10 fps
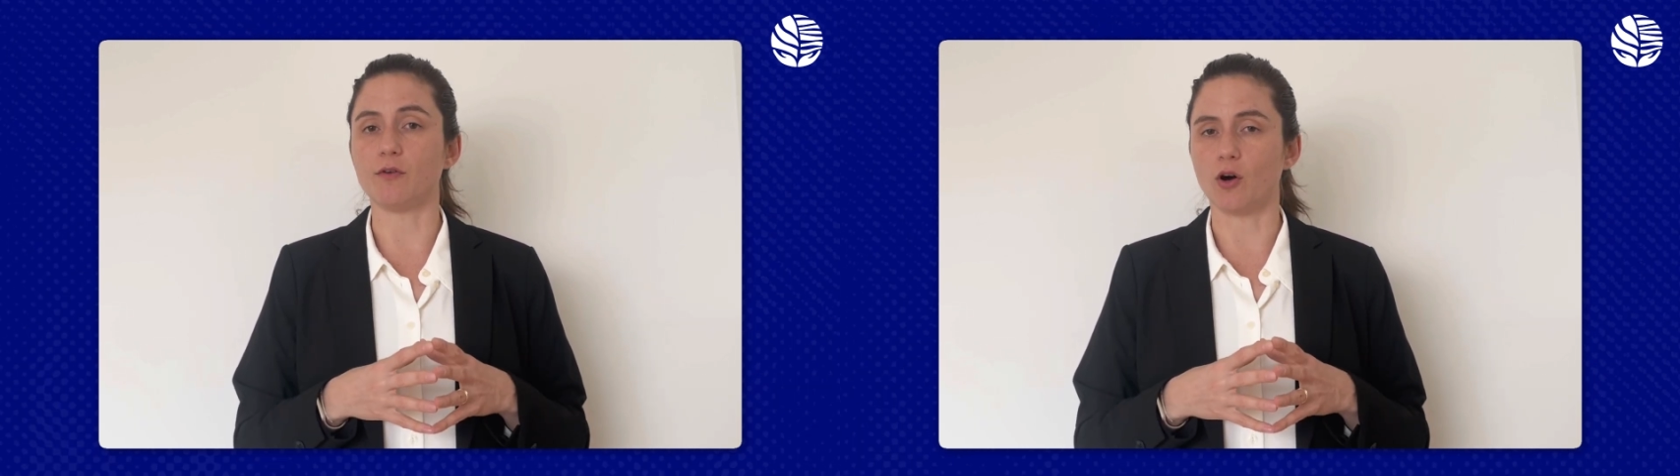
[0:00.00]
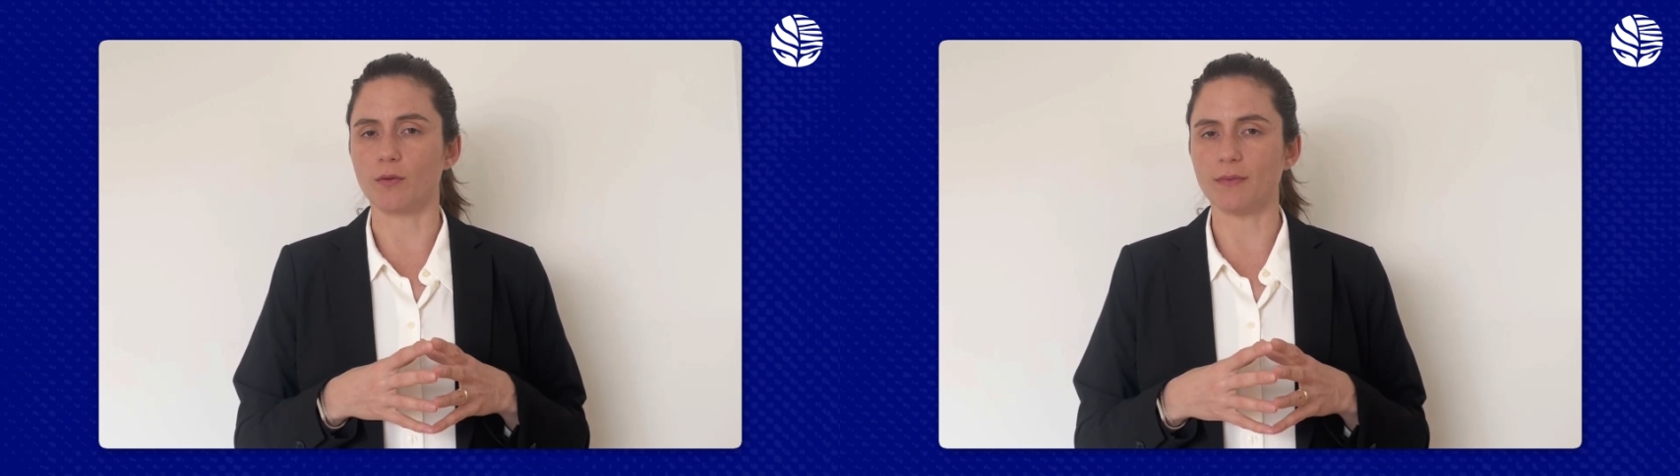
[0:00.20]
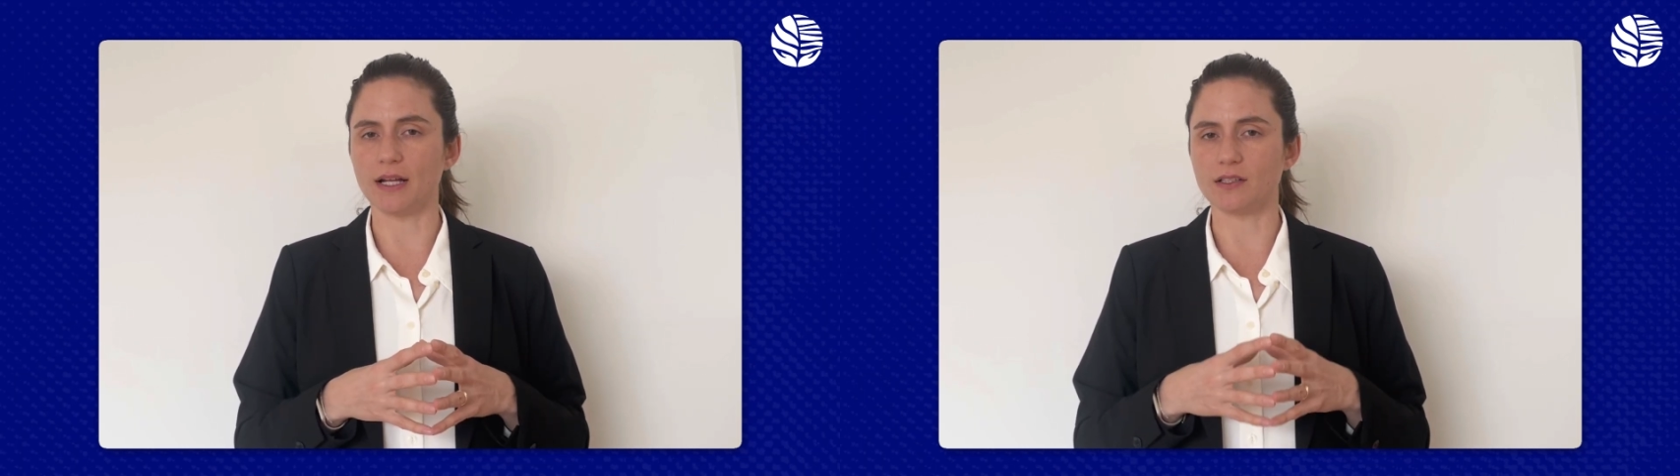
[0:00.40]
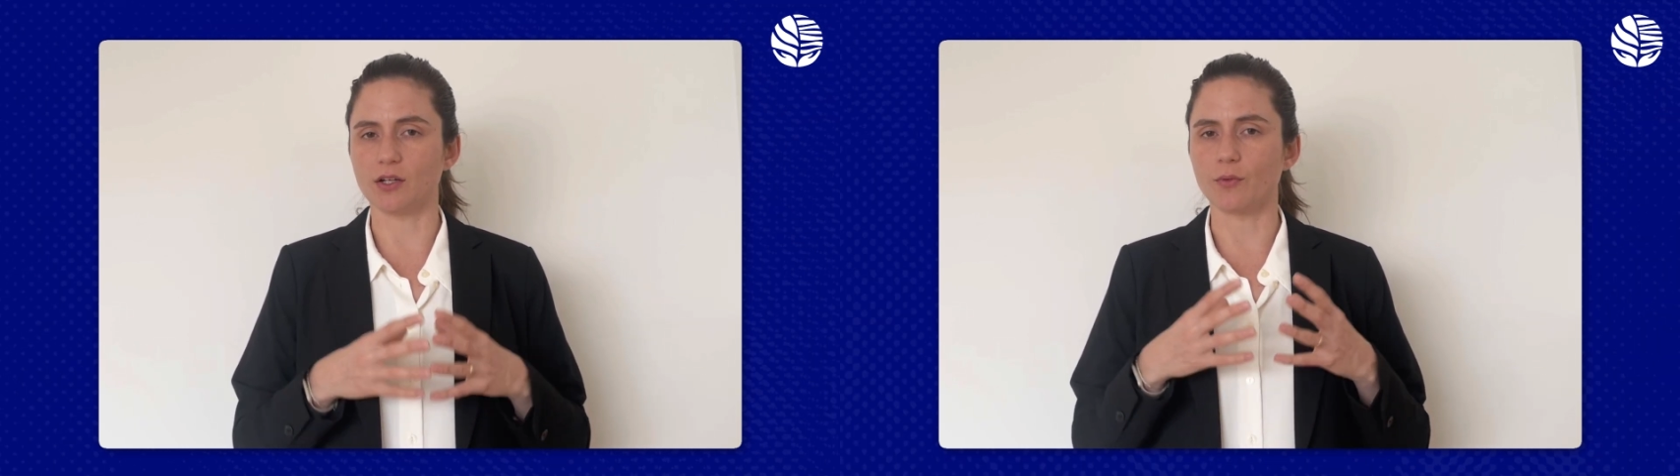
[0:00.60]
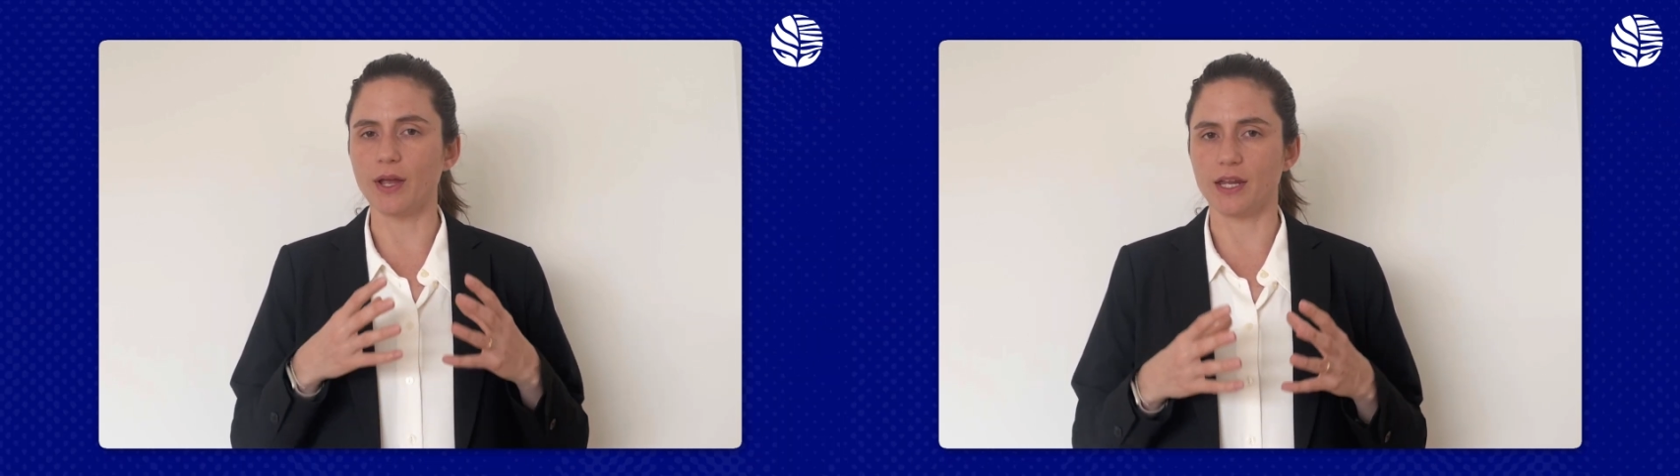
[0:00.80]
form are
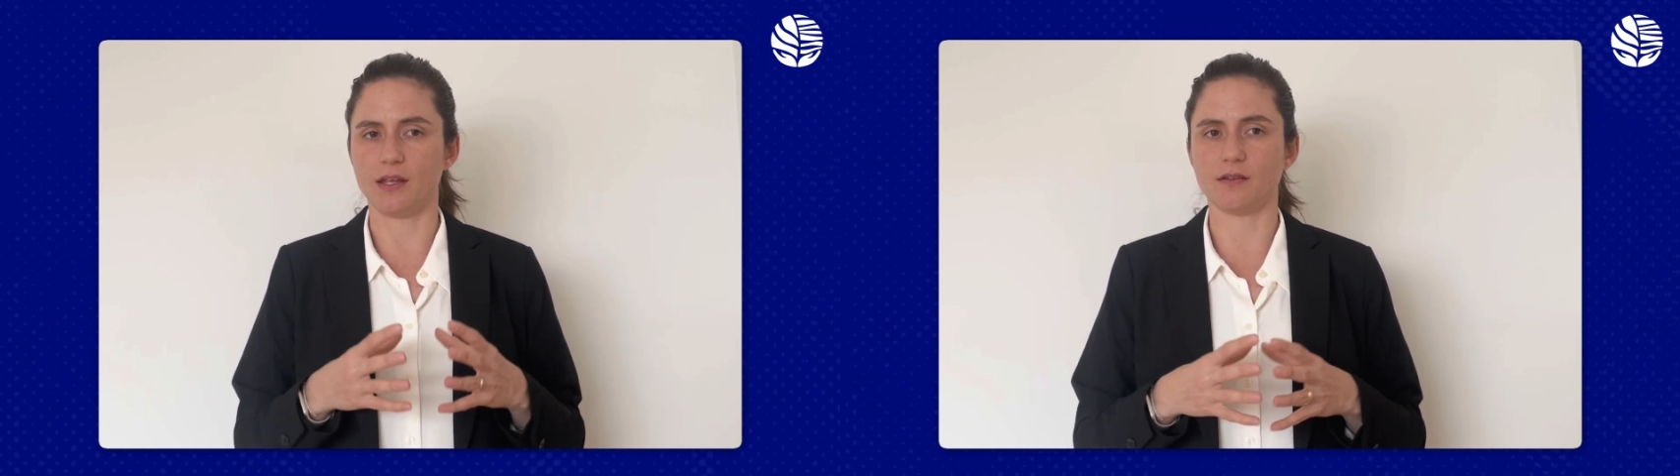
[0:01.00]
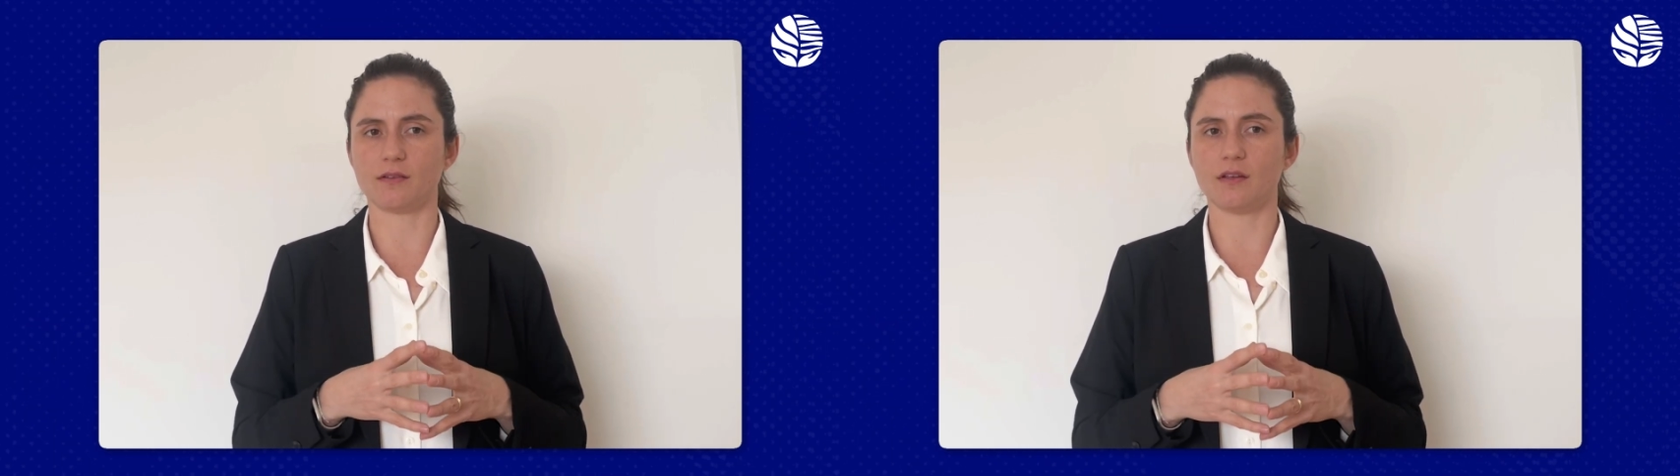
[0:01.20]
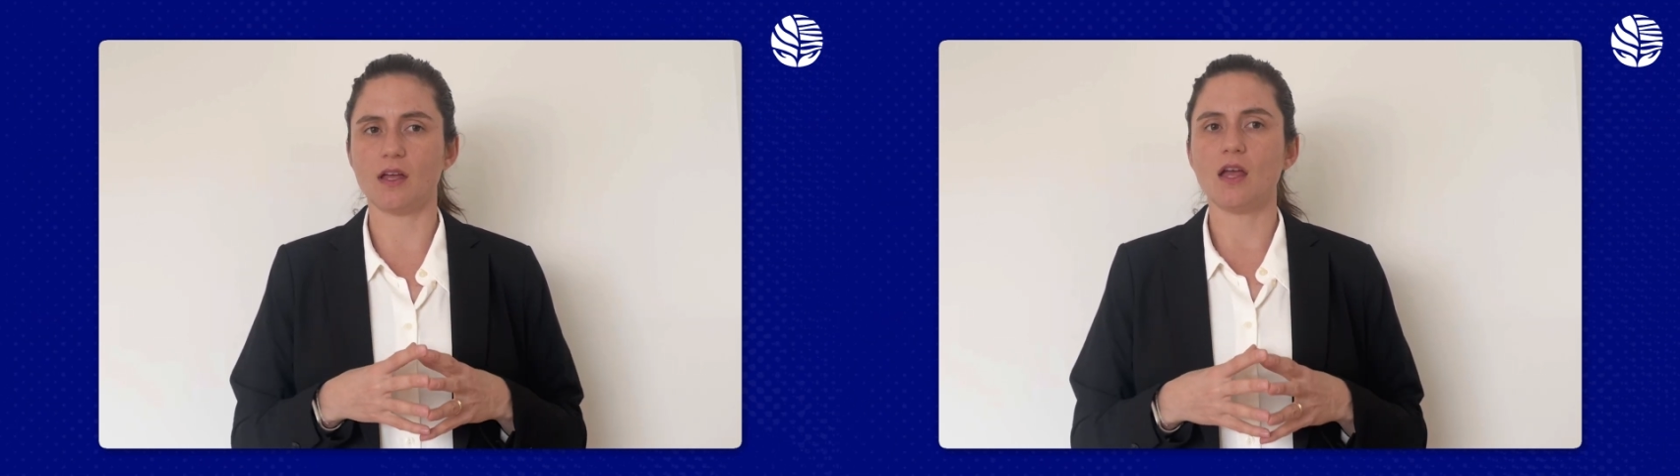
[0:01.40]
degraded